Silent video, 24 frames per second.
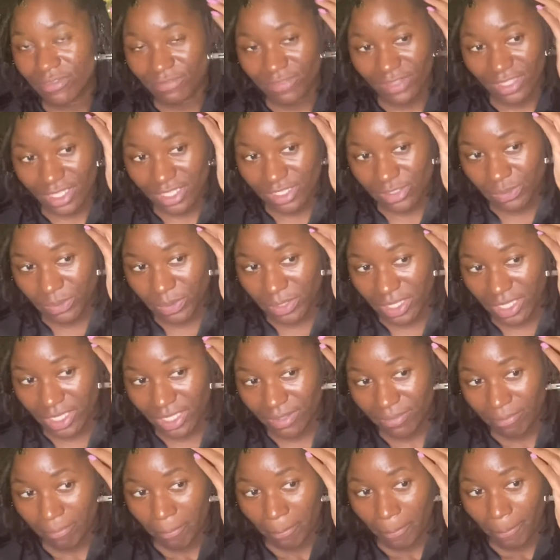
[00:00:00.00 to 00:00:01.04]
this,
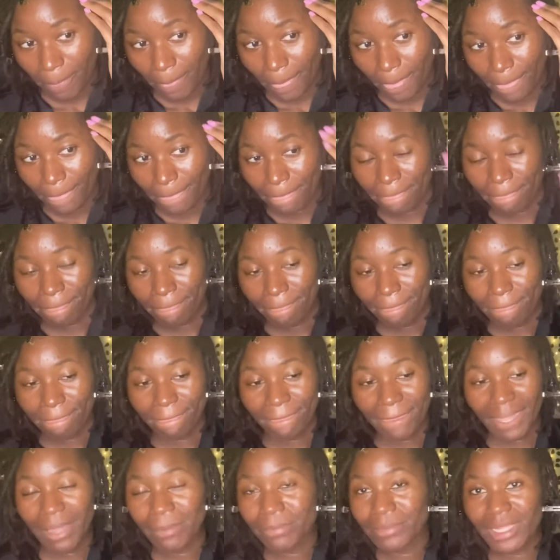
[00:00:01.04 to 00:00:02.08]
but
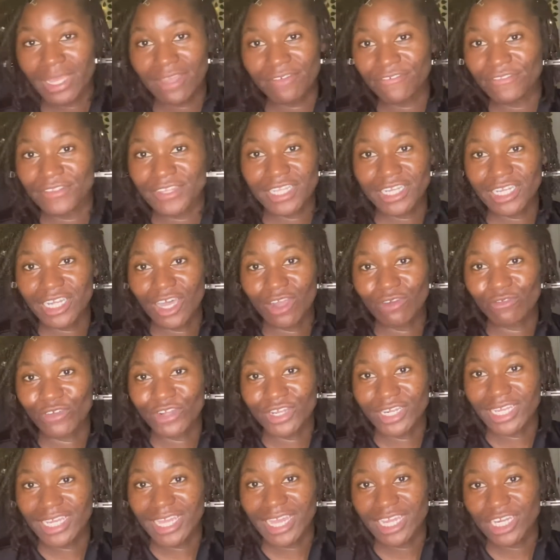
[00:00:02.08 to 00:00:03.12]
I'm definitely not
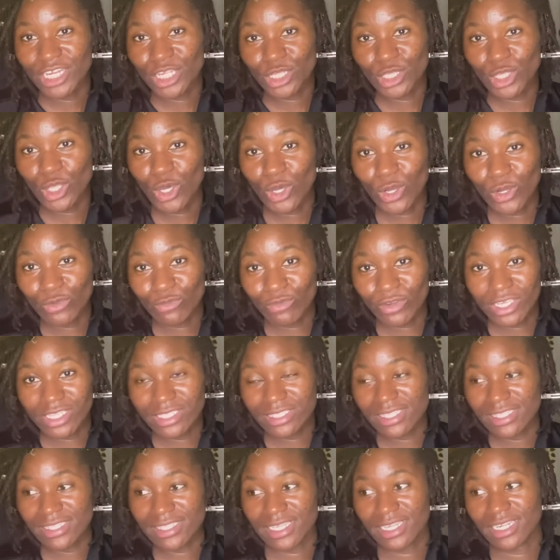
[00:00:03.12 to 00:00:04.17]
running any long
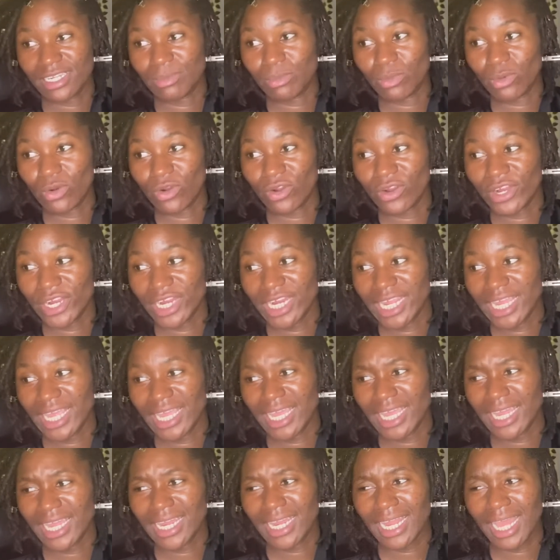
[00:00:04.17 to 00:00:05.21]
races anymore.
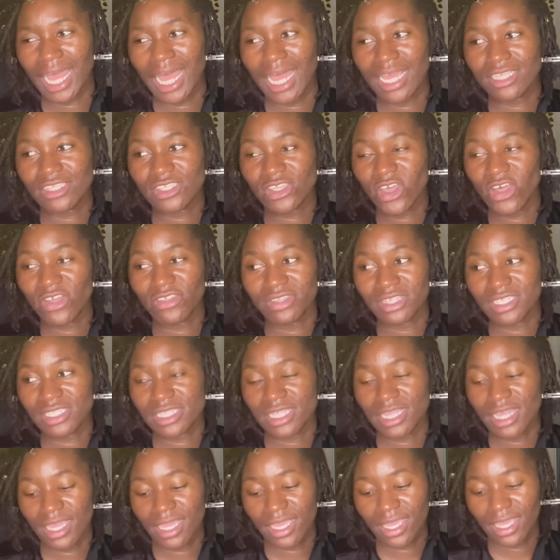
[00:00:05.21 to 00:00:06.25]
And I saw this
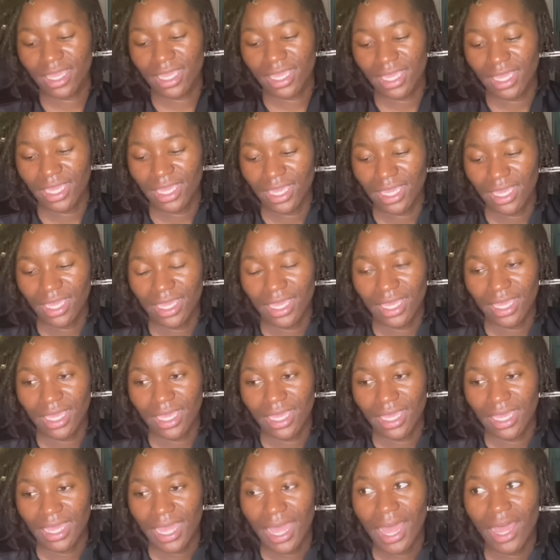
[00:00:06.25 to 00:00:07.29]
like
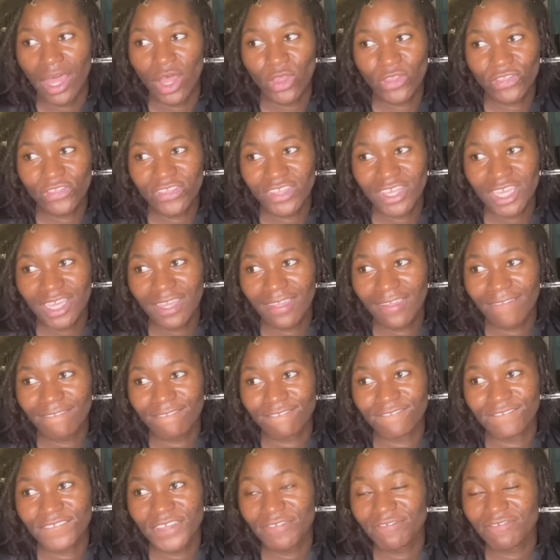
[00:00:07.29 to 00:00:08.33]
healthy
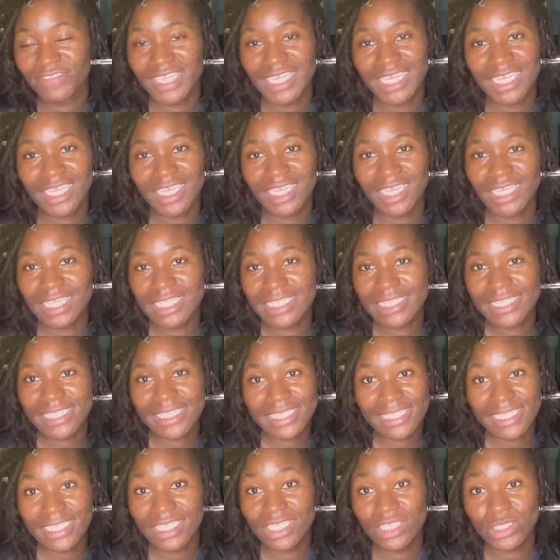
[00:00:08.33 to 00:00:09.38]
50,
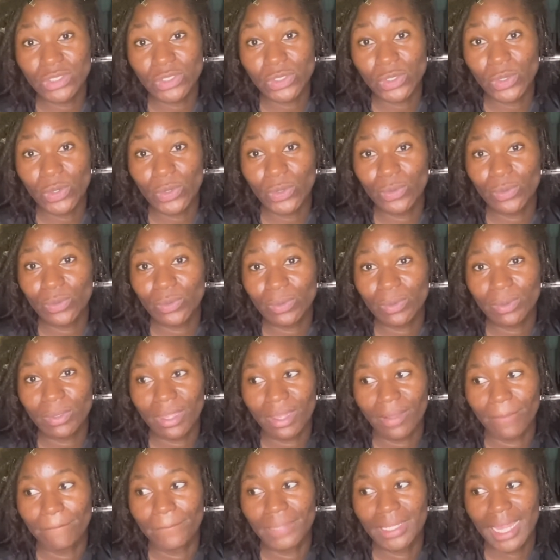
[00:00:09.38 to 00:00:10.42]
60-year-old
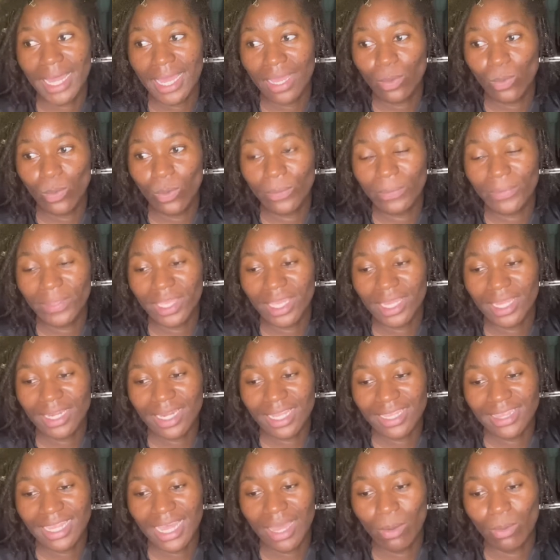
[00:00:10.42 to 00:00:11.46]
Black
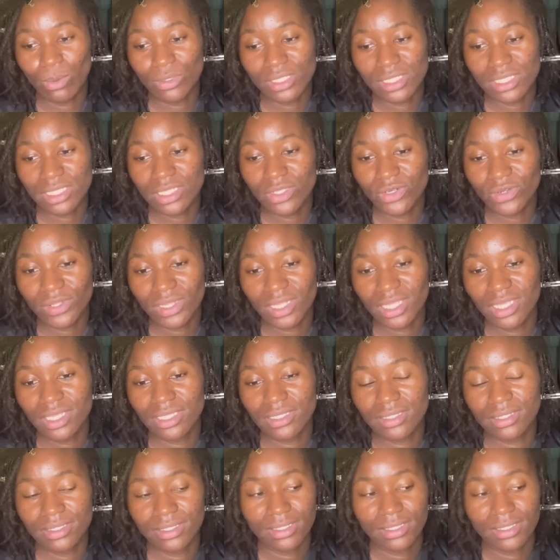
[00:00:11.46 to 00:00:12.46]
woman that was literally,